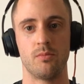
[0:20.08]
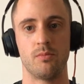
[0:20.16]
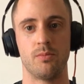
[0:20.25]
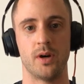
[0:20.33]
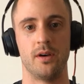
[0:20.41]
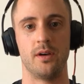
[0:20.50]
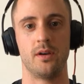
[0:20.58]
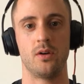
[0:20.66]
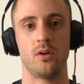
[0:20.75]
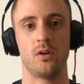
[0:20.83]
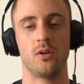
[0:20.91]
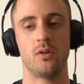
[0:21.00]
But
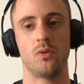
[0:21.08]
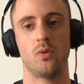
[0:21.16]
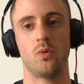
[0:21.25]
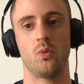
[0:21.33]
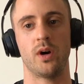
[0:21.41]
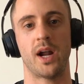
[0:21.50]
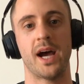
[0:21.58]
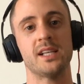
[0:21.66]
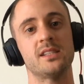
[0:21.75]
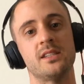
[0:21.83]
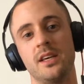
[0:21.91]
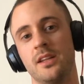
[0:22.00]
what I
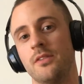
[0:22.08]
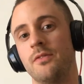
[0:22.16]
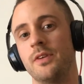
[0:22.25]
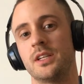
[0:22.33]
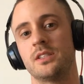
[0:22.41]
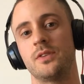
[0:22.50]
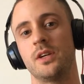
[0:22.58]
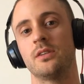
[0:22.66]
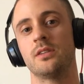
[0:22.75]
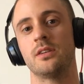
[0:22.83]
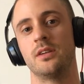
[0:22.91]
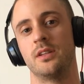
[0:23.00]
see in the fitness
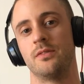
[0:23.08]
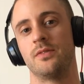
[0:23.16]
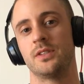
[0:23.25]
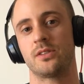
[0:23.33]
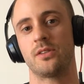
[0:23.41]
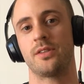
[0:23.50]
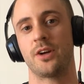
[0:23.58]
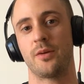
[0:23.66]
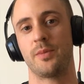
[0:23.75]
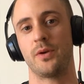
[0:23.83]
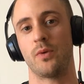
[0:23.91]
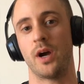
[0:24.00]
field, in the physical
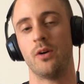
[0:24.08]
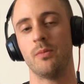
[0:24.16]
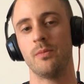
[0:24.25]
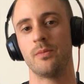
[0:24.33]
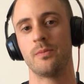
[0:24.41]
therapy realm,